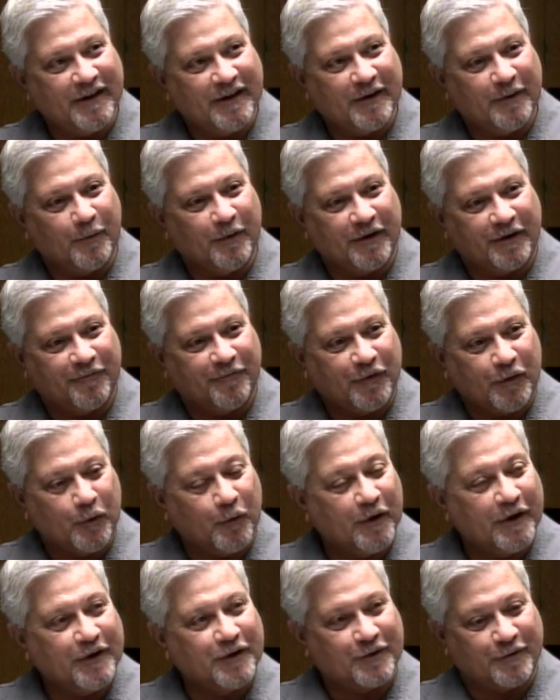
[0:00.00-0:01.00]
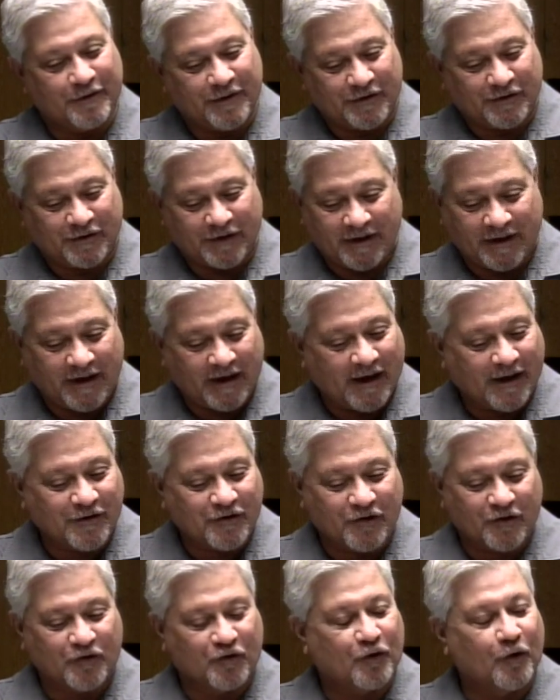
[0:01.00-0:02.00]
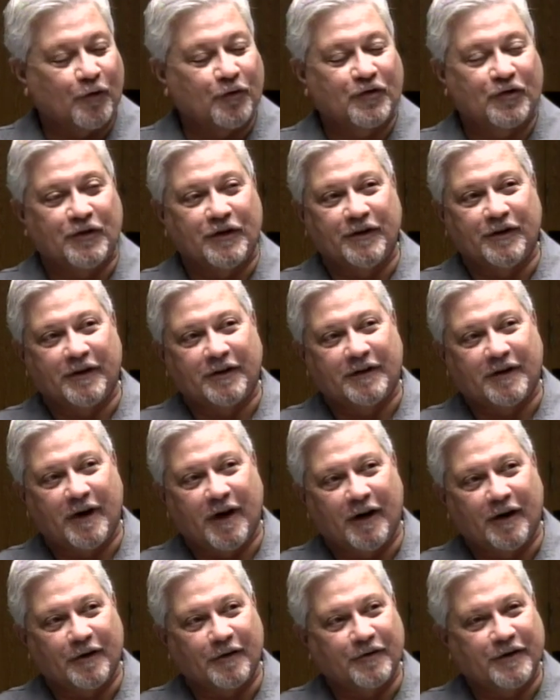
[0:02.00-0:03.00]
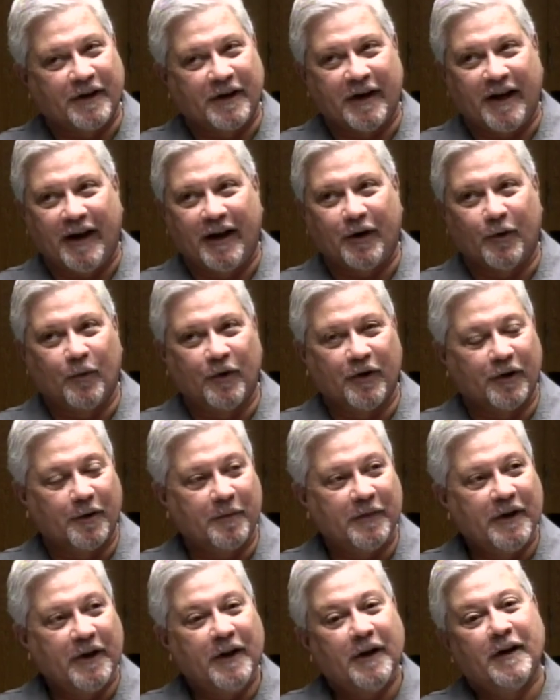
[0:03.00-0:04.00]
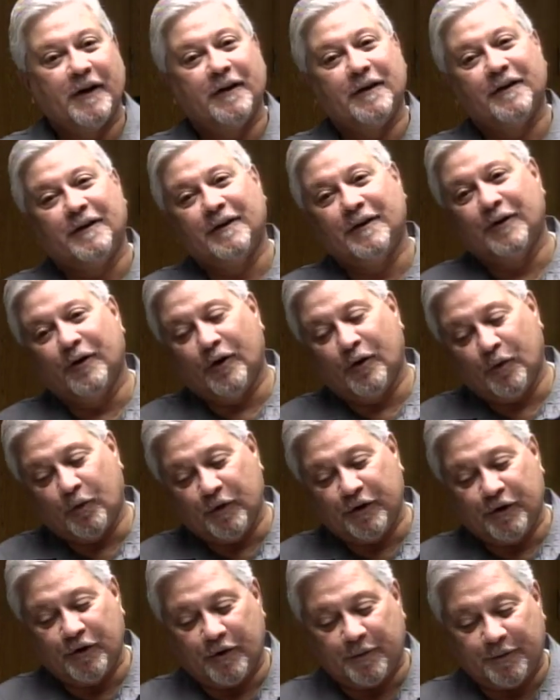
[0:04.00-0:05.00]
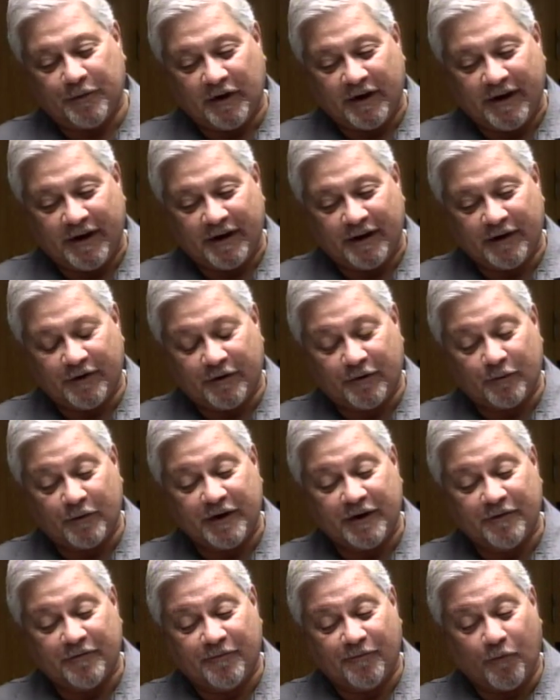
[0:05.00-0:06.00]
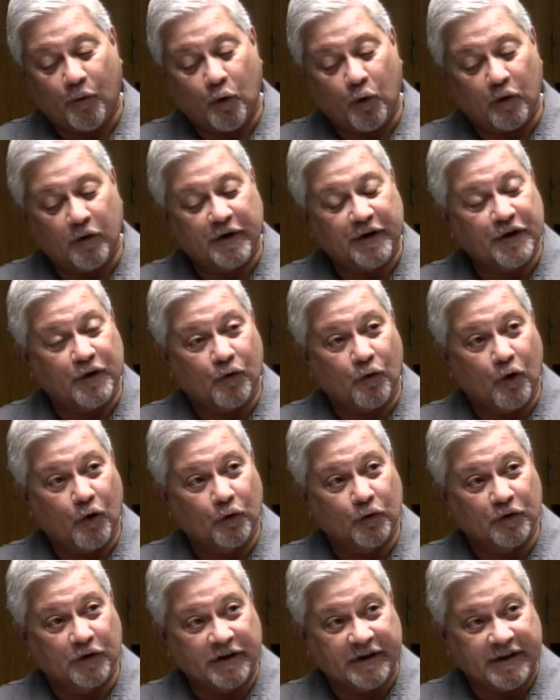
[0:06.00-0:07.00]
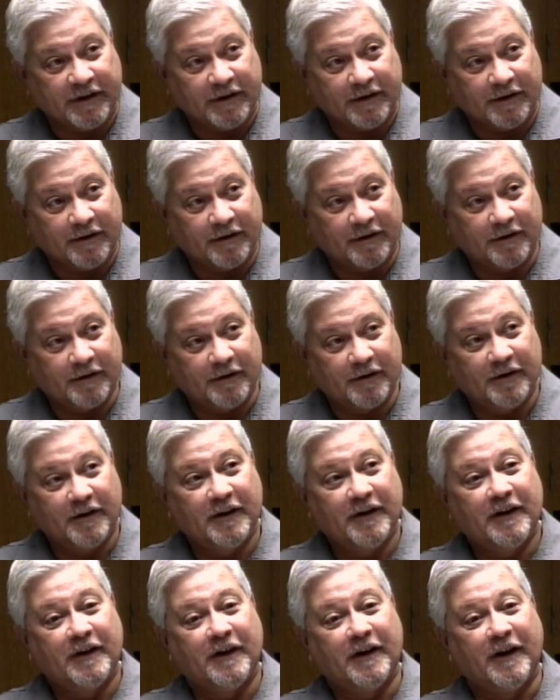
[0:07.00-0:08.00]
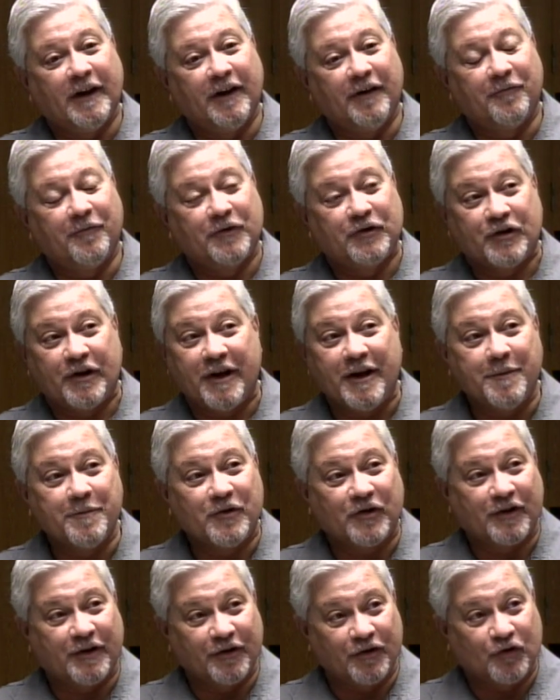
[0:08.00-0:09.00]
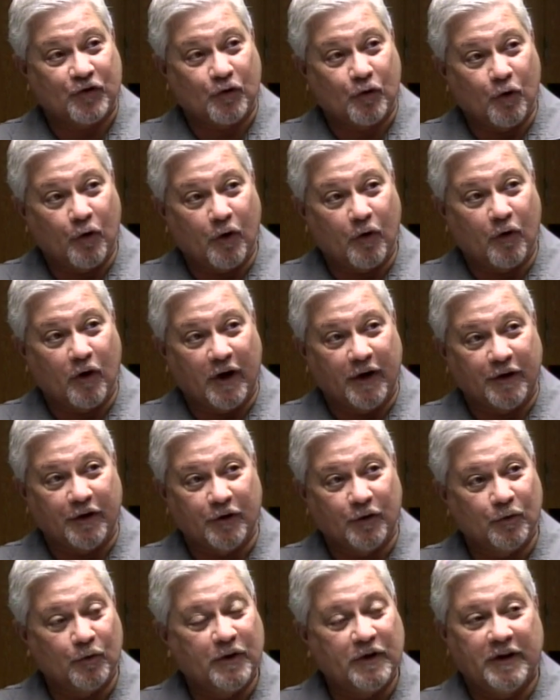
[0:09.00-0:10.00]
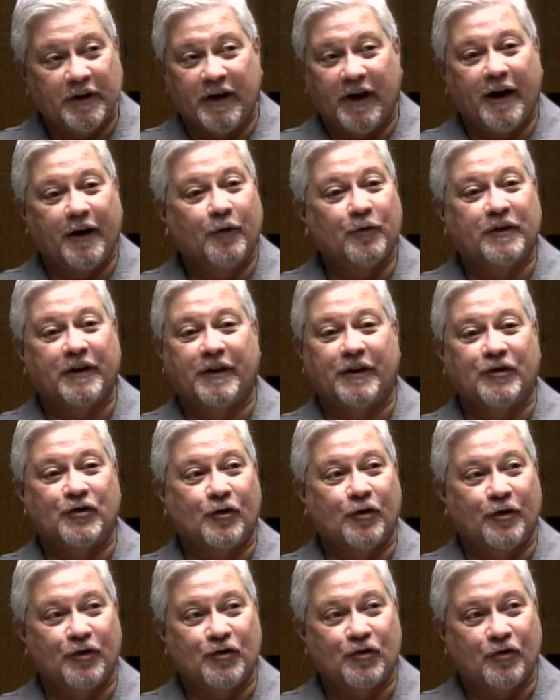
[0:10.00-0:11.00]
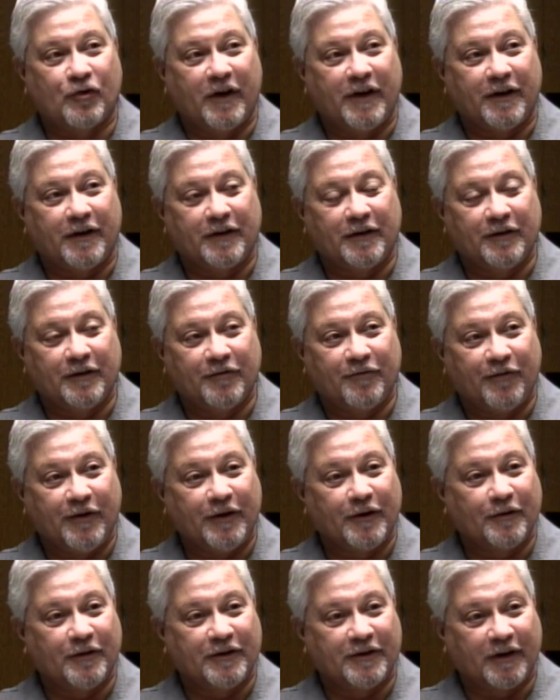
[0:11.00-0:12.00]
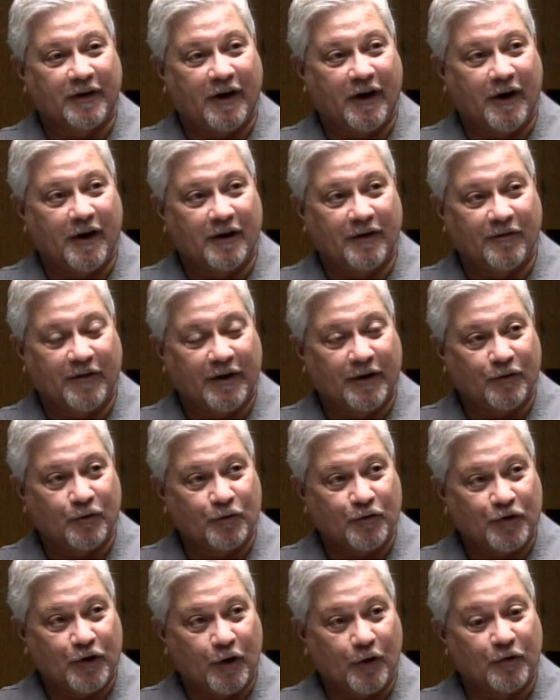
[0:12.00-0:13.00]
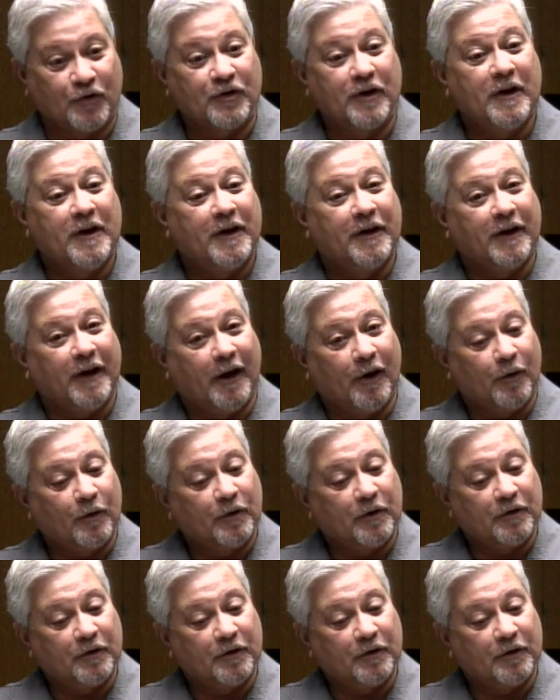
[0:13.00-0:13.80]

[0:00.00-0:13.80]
with few injuries, and I just don't see that Carter can hang with them. You know, when you're playing a 3-4 in your own league and teams can score on you, I don't think it's going to strike fear into the heart of Andrew Jones. Now,